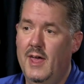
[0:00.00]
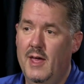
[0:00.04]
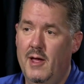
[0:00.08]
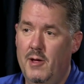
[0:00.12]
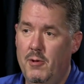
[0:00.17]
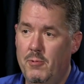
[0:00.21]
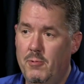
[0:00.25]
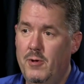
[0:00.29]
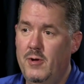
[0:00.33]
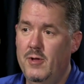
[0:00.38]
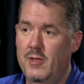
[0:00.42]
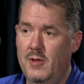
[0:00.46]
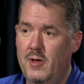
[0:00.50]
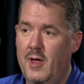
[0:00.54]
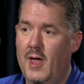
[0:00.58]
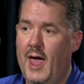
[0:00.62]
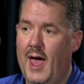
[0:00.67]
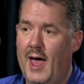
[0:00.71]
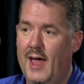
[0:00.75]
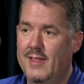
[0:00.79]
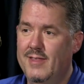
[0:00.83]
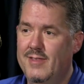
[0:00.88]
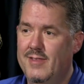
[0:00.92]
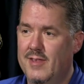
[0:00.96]
It really
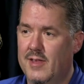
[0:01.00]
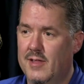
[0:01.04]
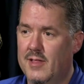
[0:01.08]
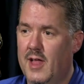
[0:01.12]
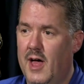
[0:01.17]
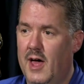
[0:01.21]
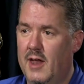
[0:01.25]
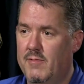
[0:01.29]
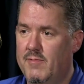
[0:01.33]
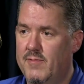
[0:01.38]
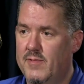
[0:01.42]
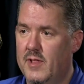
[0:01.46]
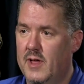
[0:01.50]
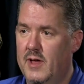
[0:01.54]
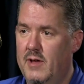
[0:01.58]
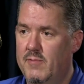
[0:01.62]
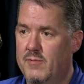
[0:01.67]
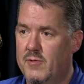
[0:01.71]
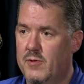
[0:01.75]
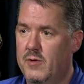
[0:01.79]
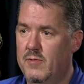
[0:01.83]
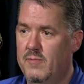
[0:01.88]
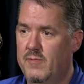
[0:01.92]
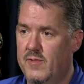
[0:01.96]
adds a lot of
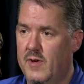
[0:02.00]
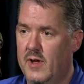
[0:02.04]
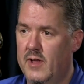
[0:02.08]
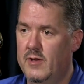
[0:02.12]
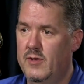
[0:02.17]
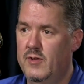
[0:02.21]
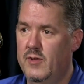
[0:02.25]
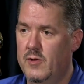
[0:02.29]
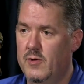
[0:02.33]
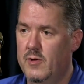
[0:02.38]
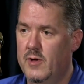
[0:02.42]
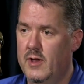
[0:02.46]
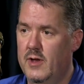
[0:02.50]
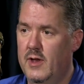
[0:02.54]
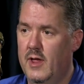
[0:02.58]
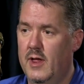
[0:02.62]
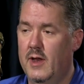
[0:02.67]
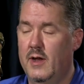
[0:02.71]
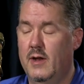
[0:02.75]
flavor and fun to it,